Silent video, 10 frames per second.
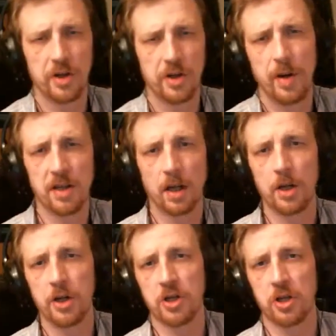basically
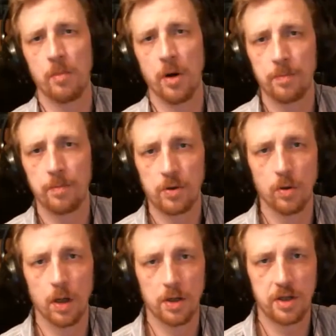just sum it up
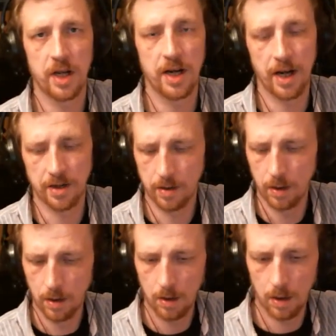to and say that
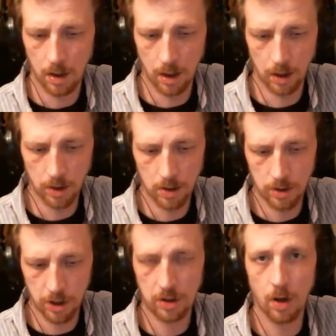
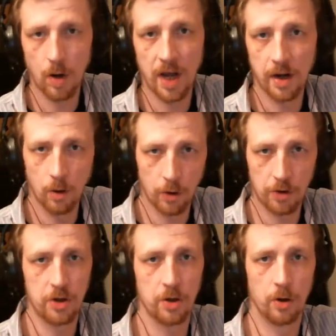just go ahead and
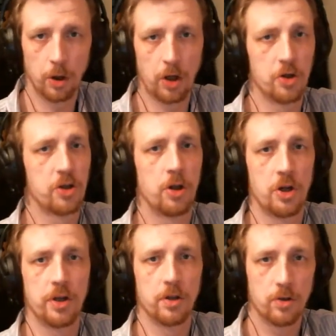order your Oculus
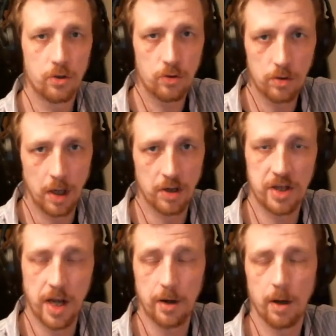Touch and
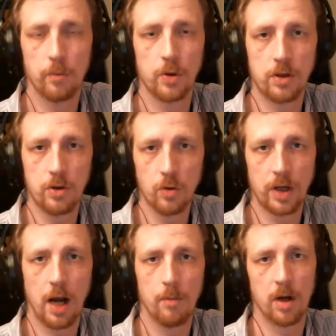set it up with 2
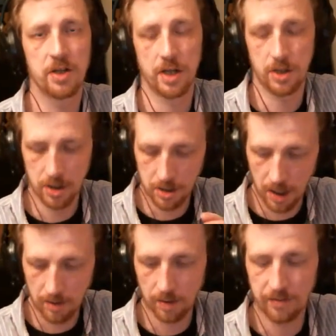cameras and just
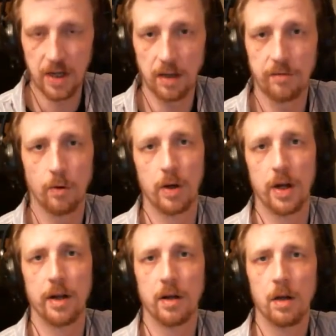have a feel for
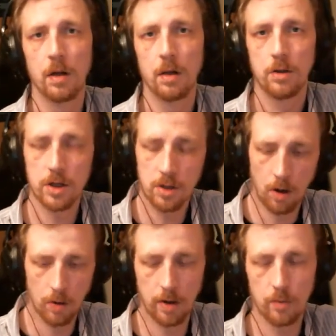it and just
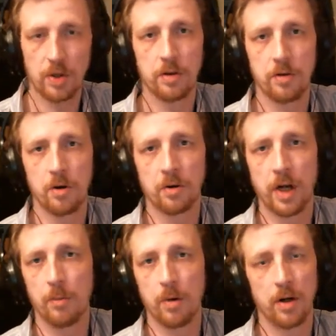hold on with the 3rd
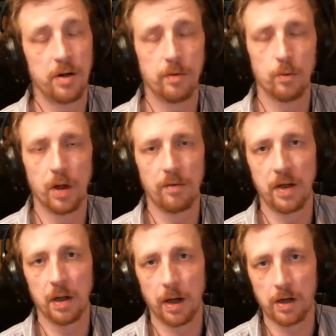camera. And if you really
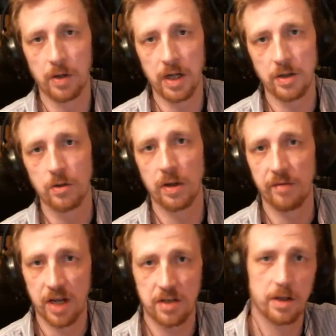feel like you need to
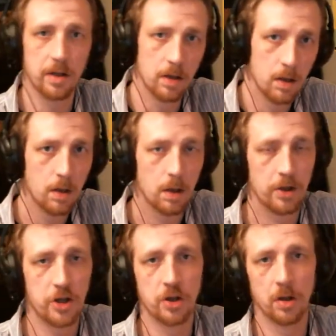invest in
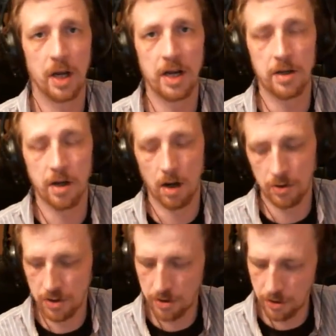additional
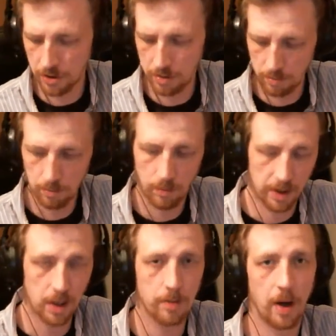$80, you should
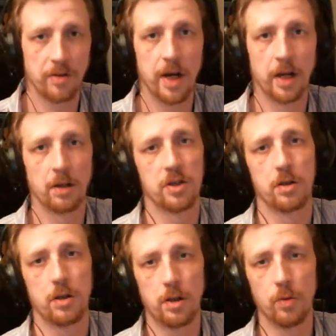think about it then,
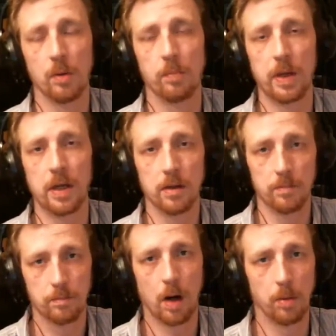because you will be
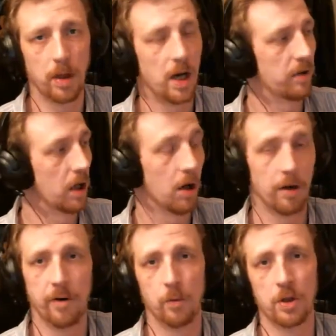probably having a lot
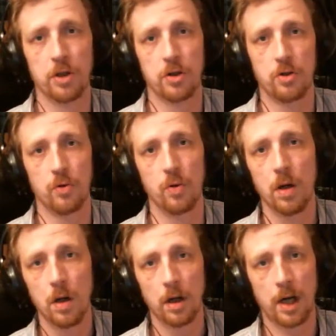of fun with just
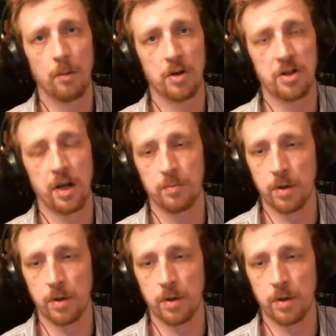2 cameras set up.